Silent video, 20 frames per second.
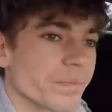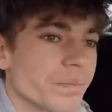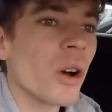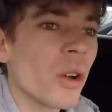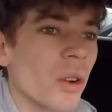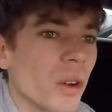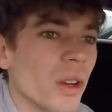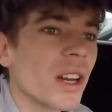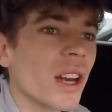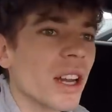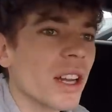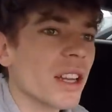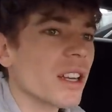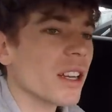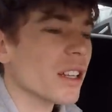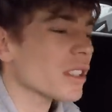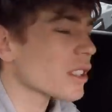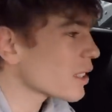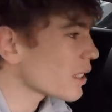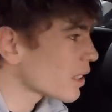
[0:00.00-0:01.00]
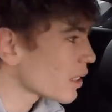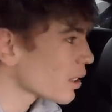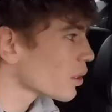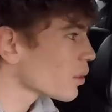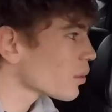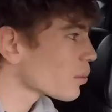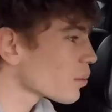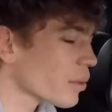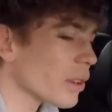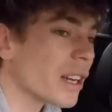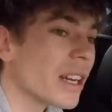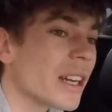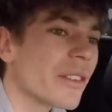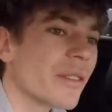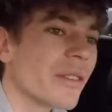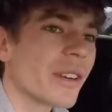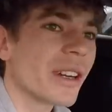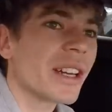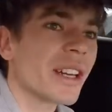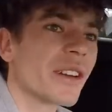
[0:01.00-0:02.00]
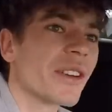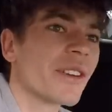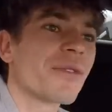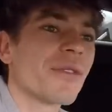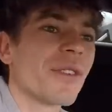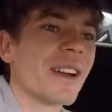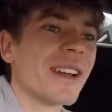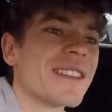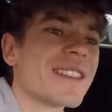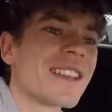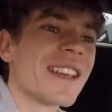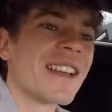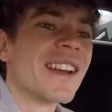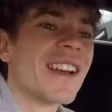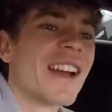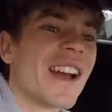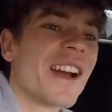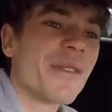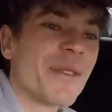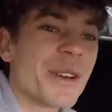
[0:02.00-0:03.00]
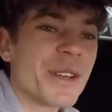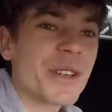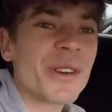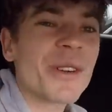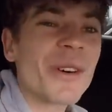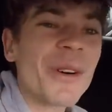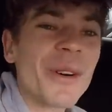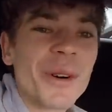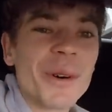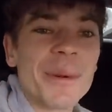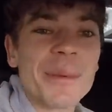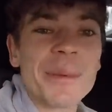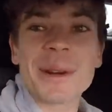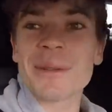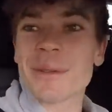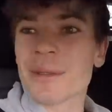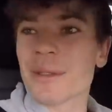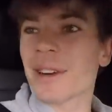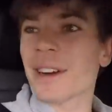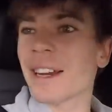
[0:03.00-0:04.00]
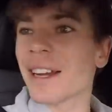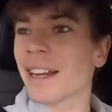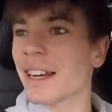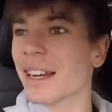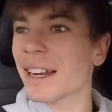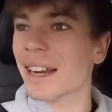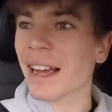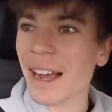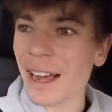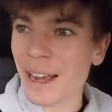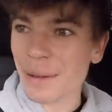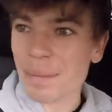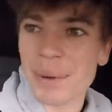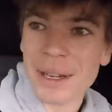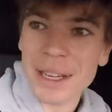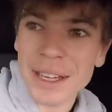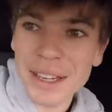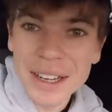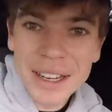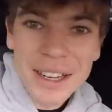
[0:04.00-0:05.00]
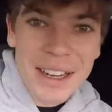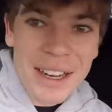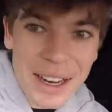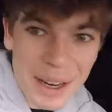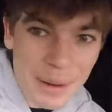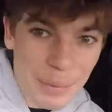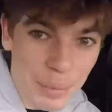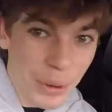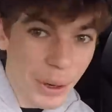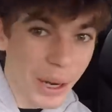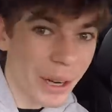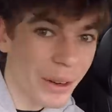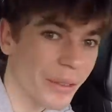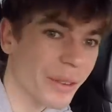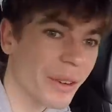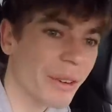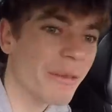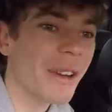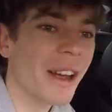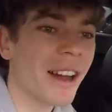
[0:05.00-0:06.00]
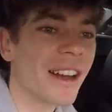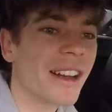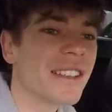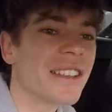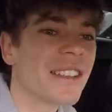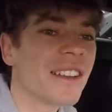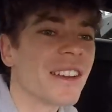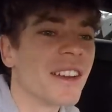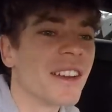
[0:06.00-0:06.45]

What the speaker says: Cole and I are still really, really good friends, and we should all be really happy and proud of him, guys,